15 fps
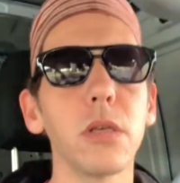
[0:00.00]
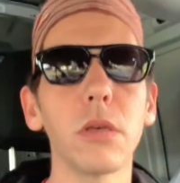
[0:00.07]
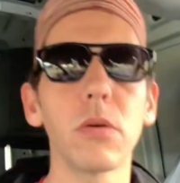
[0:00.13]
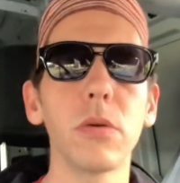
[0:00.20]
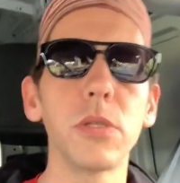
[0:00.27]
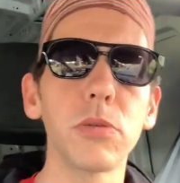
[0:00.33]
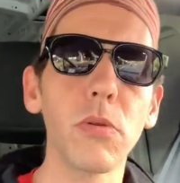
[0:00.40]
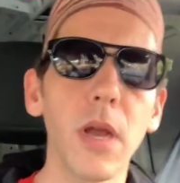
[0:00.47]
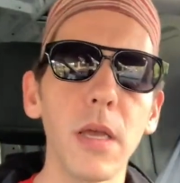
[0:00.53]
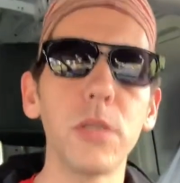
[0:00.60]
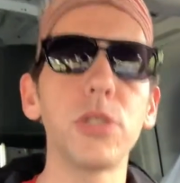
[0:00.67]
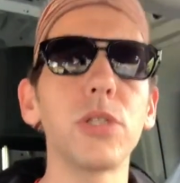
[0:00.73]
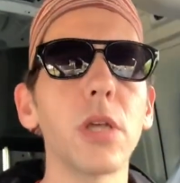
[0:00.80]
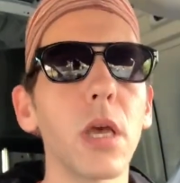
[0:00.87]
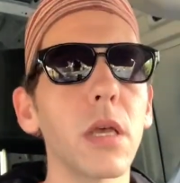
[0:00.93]
He always
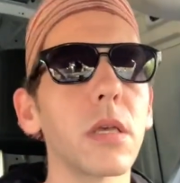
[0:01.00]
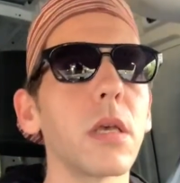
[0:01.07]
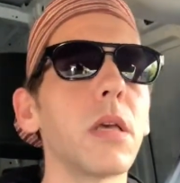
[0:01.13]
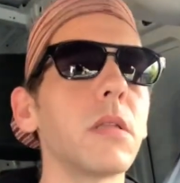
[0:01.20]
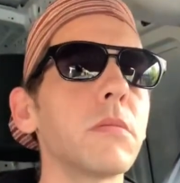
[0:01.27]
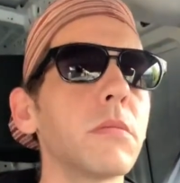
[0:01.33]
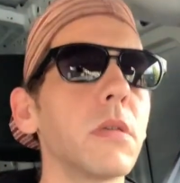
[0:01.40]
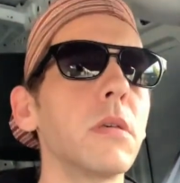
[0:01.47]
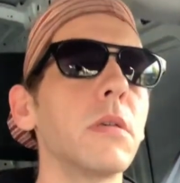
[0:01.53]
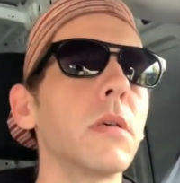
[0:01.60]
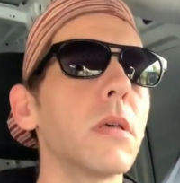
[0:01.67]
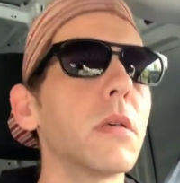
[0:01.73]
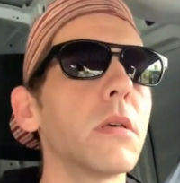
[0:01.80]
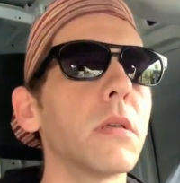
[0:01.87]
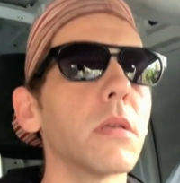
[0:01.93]
rides
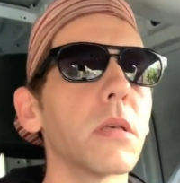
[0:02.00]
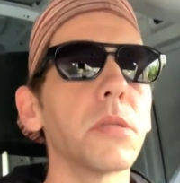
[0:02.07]
shotgun